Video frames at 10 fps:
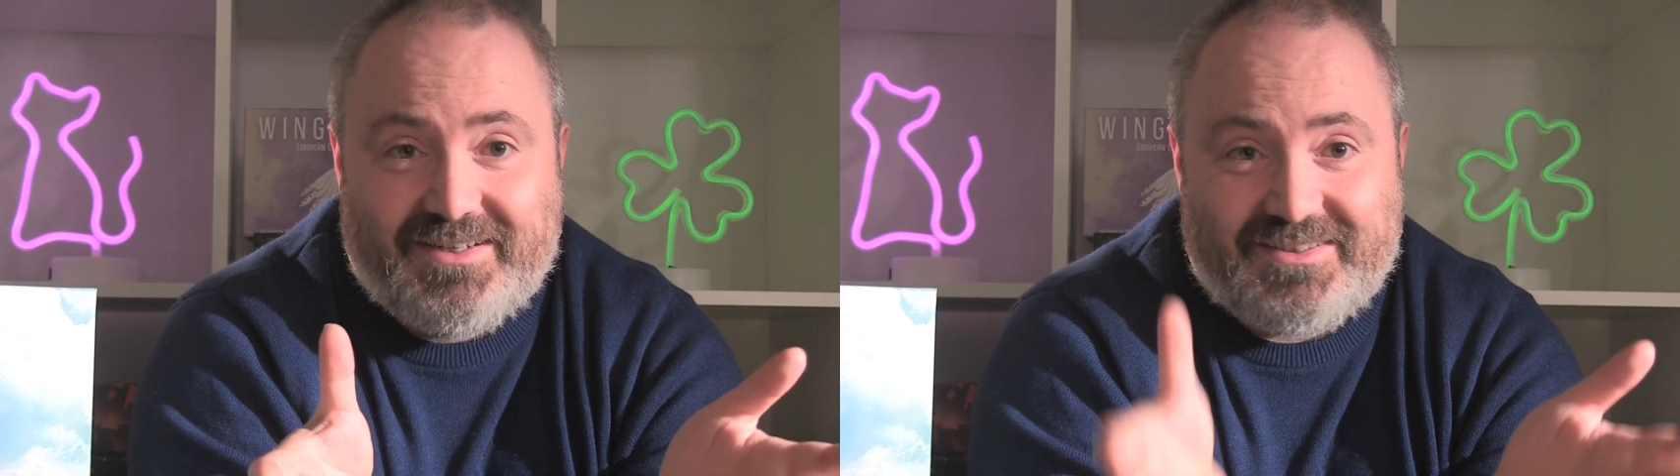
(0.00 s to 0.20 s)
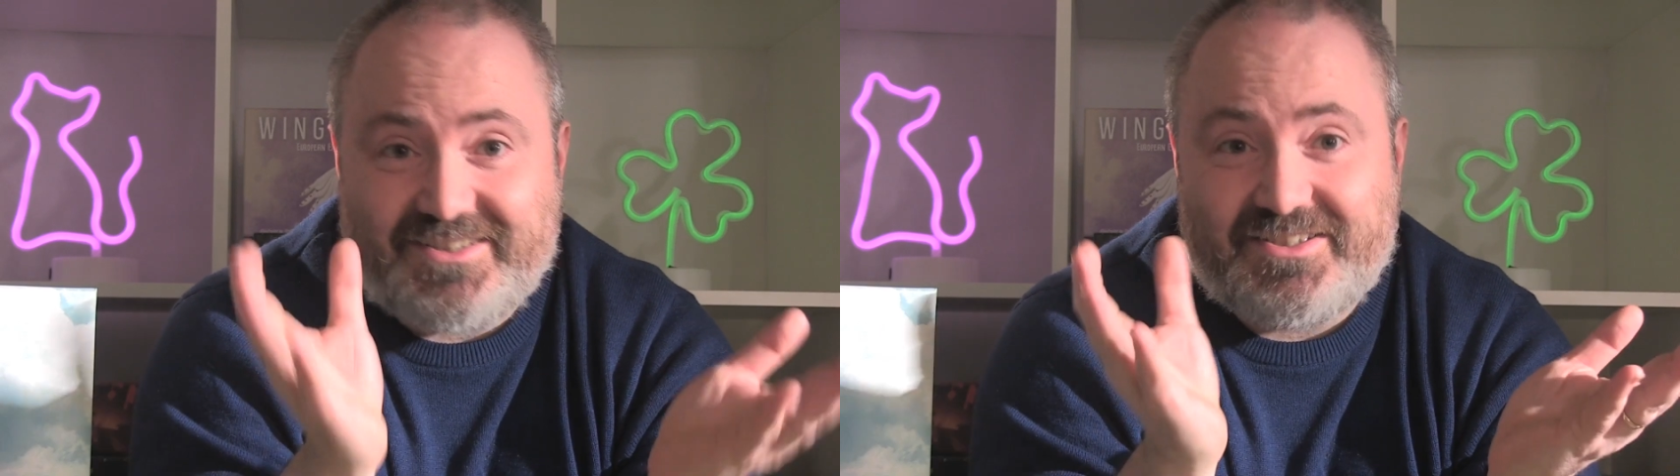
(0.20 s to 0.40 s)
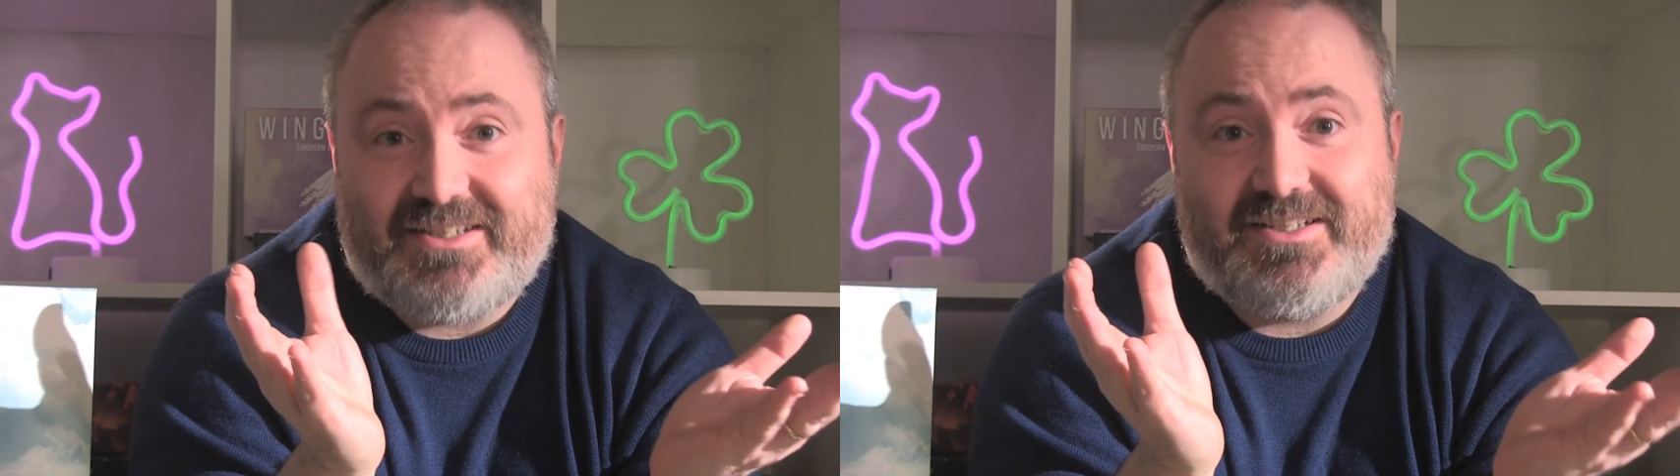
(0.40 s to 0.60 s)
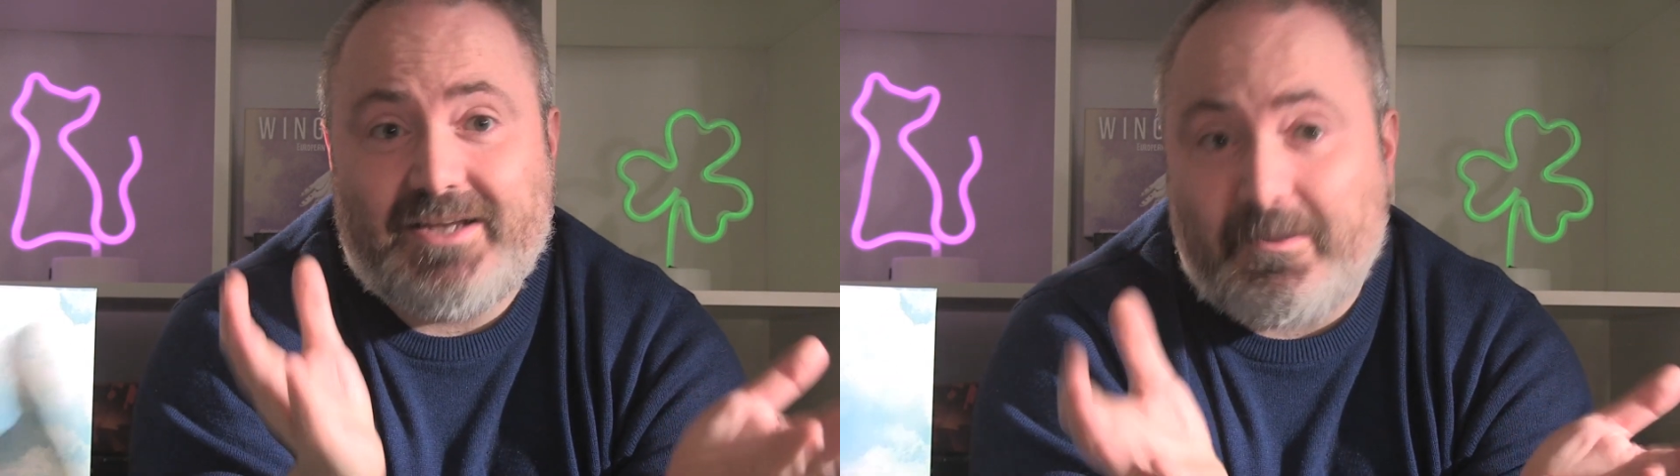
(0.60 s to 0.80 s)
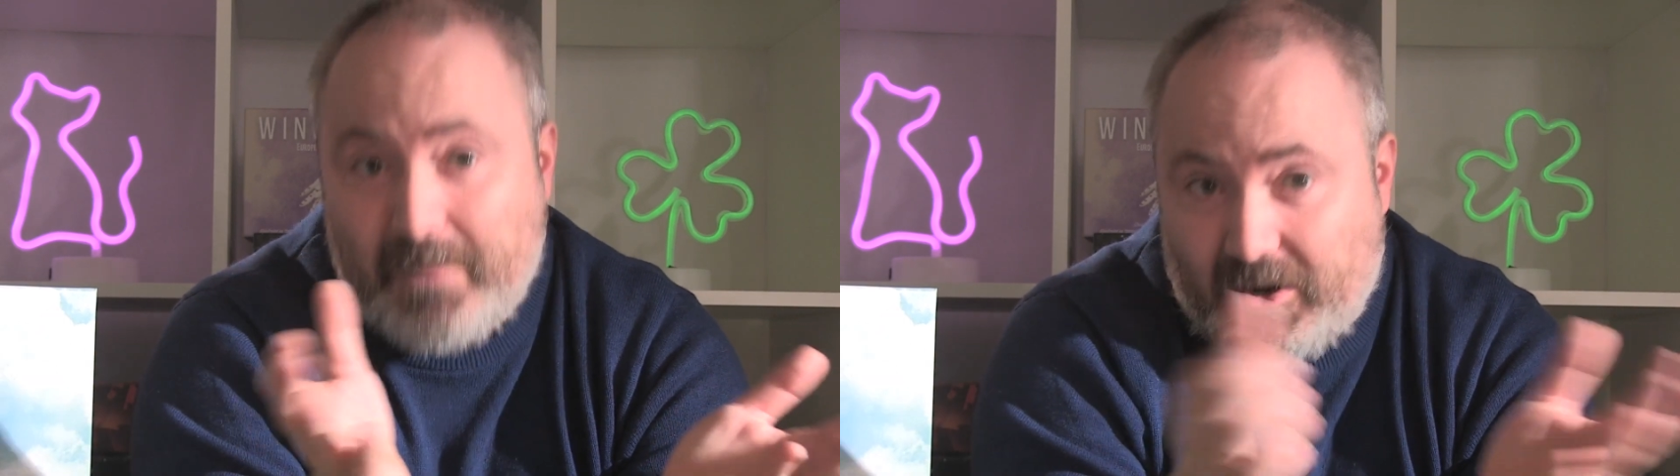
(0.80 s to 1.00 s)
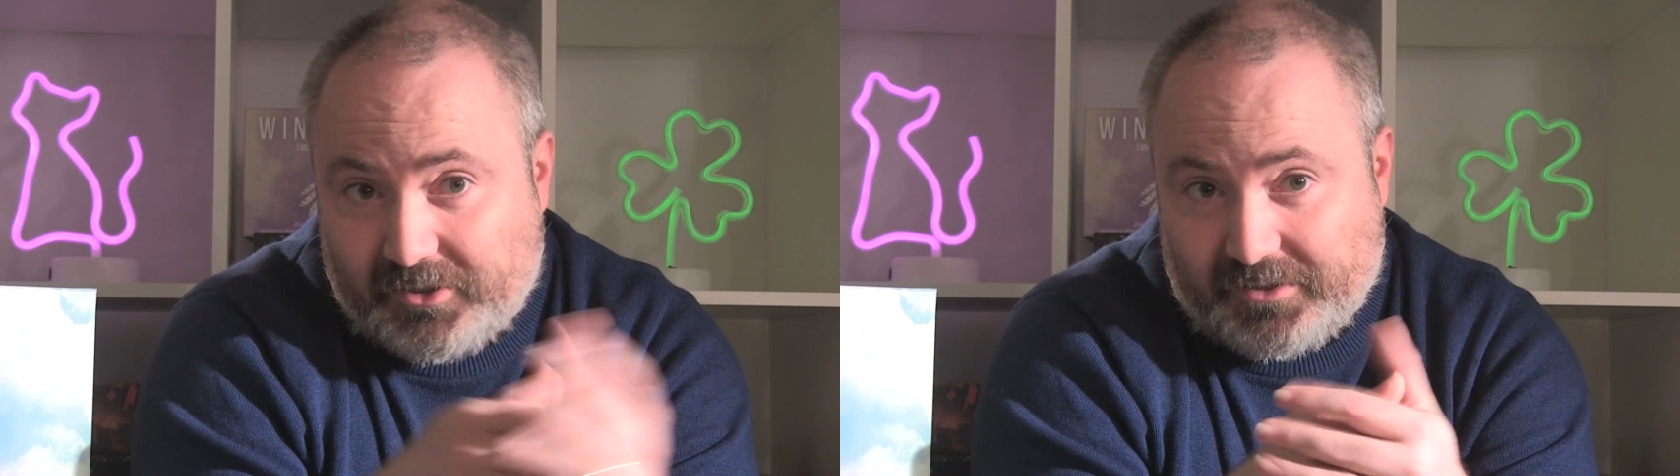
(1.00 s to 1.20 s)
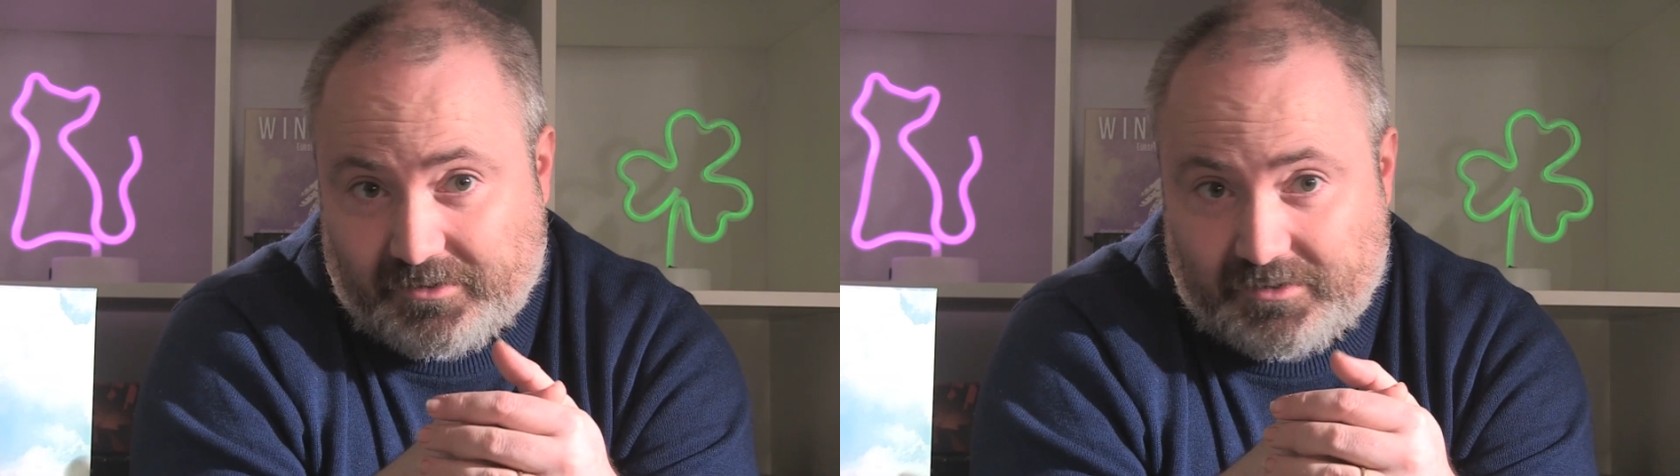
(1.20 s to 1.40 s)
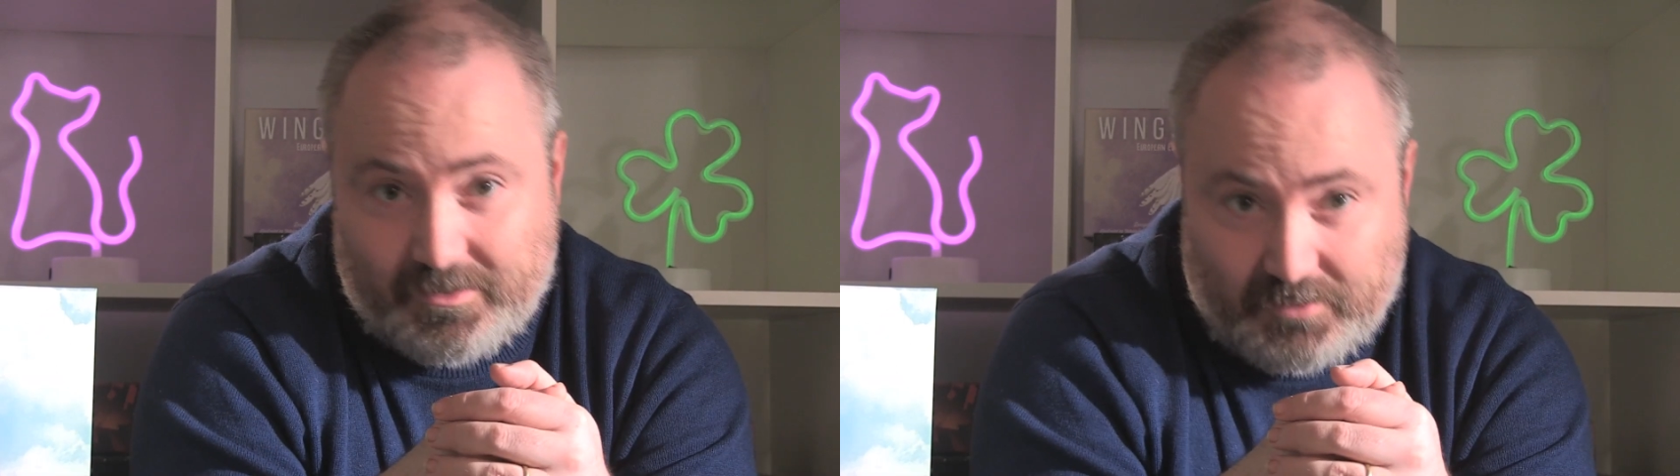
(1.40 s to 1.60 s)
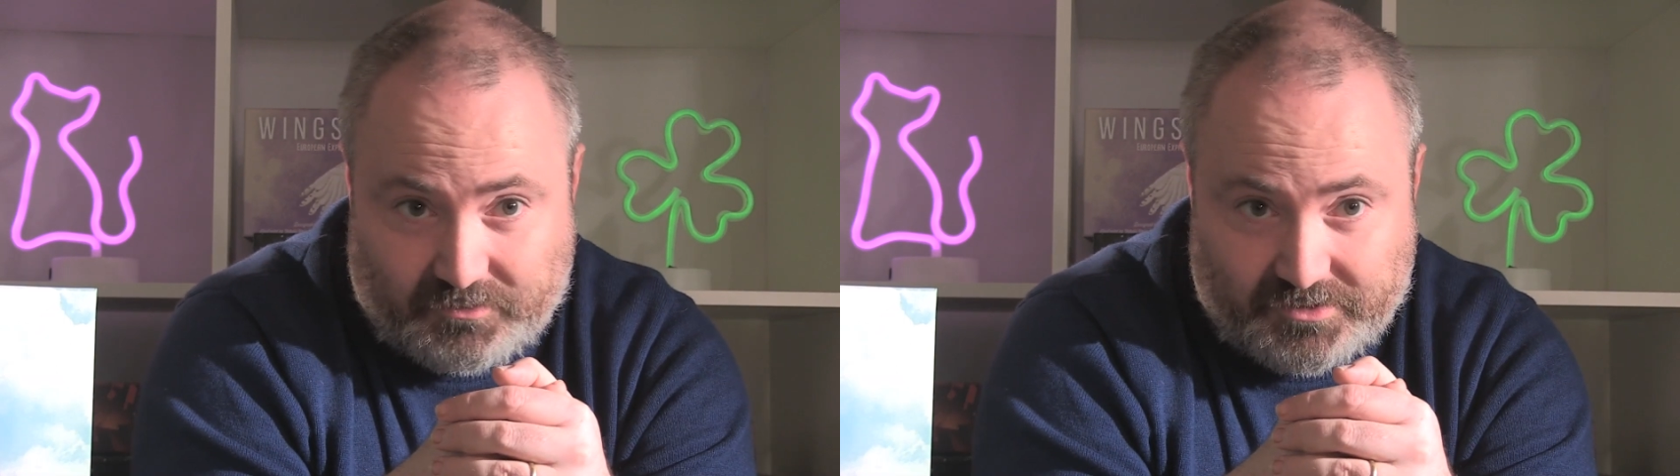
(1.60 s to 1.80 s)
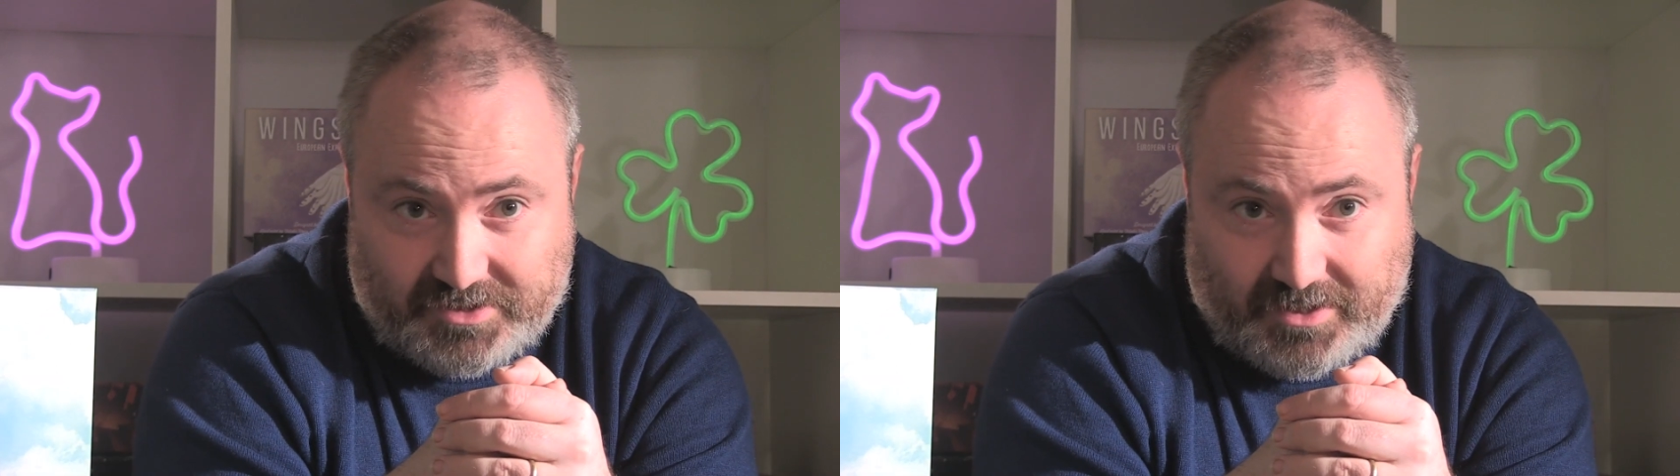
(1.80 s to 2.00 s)
distinctly American
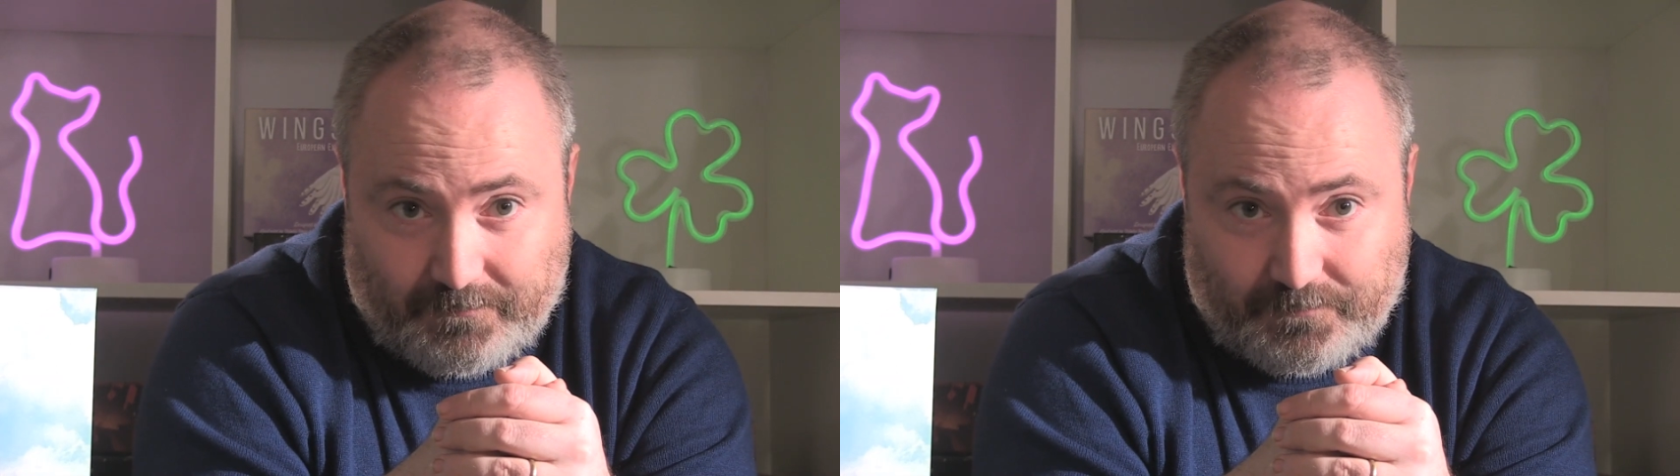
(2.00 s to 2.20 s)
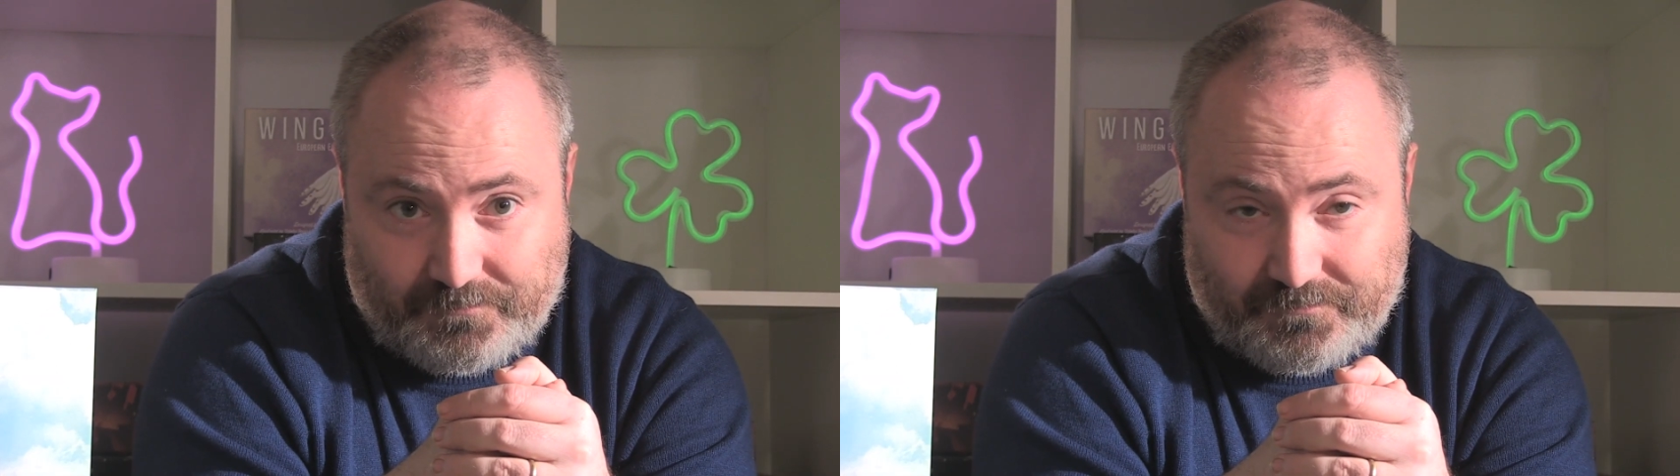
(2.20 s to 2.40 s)
about this game.